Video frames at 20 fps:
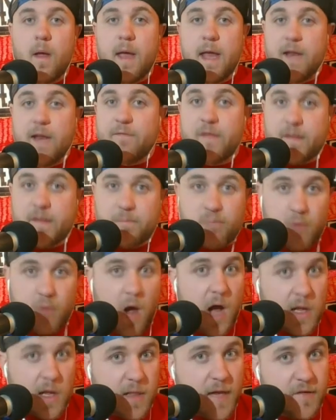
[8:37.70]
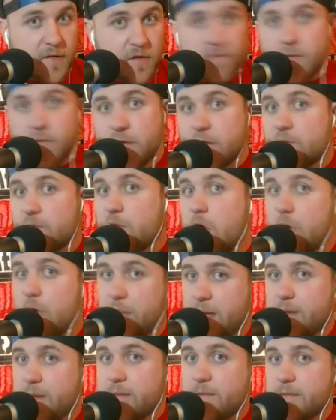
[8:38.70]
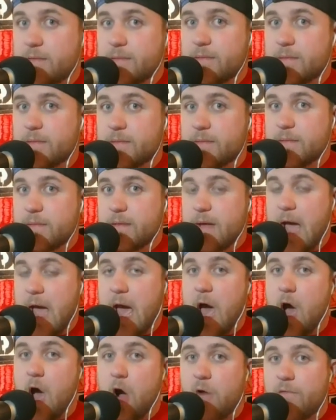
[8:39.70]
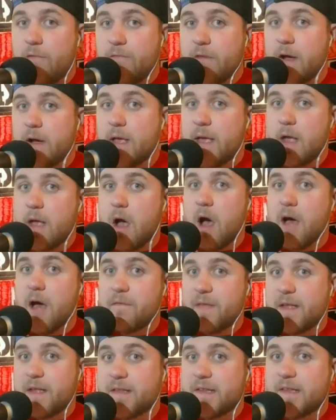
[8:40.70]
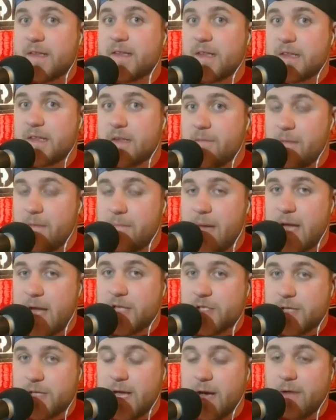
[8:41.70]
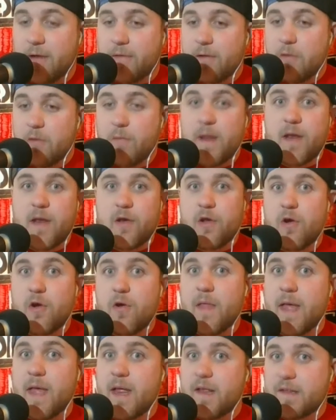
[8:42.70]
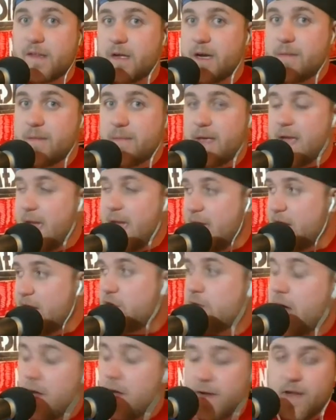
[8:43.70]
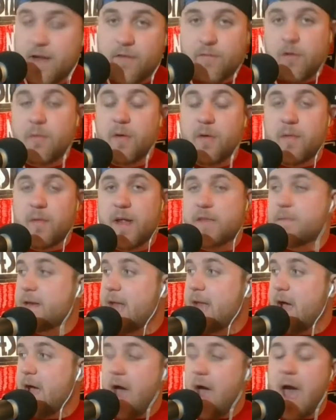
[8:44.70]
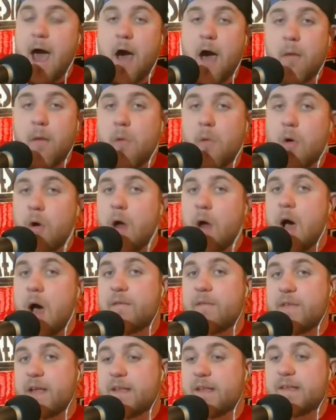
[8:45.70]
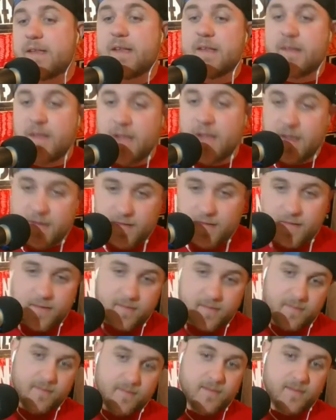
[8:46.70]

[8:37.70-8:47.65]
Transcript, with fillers: And if it's Brock Lesnar versus Roman, how fucking obvious is this of a match now? We knew that it's going to be a crowning of Roman Reigns, but now how more obvious is this?